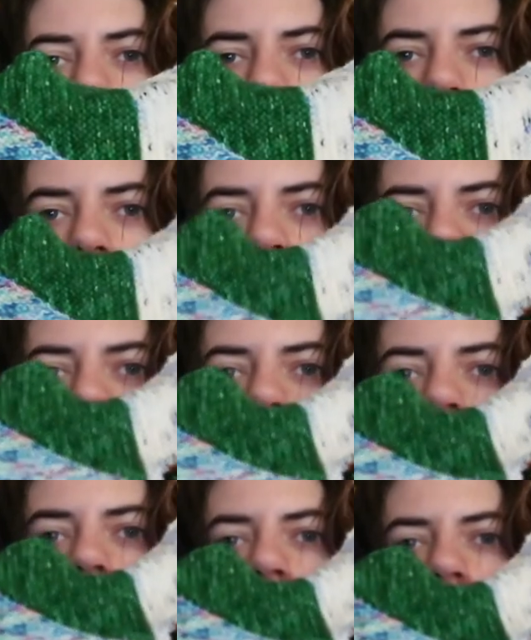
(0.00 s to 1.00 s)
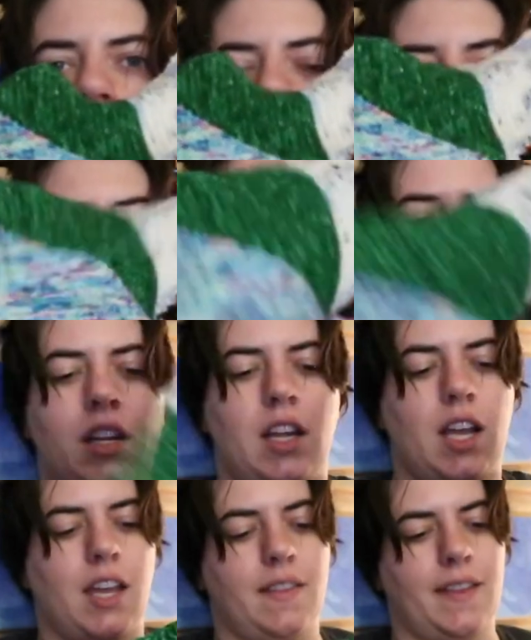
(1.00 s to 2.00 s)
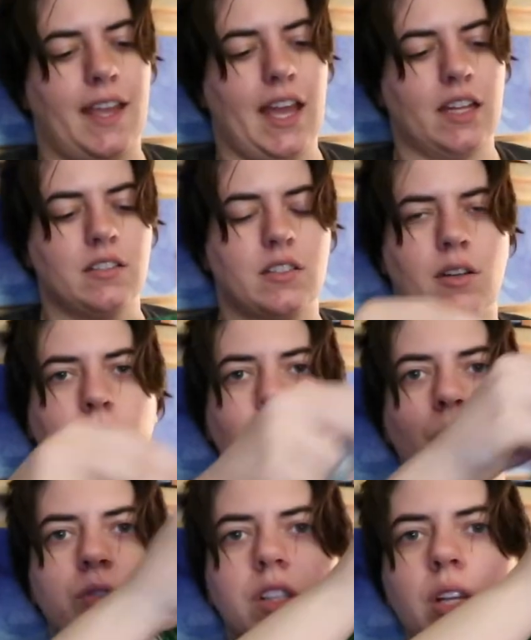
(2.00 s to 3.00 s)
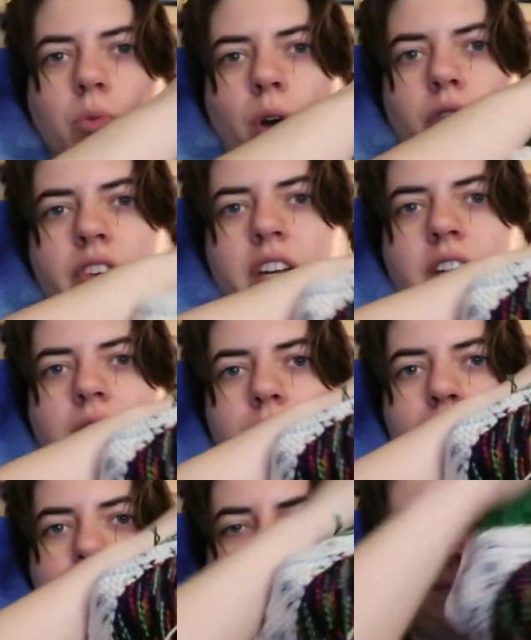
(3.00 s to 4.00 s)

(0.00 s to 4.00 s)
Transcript: one is done and the ends are mostly woven in.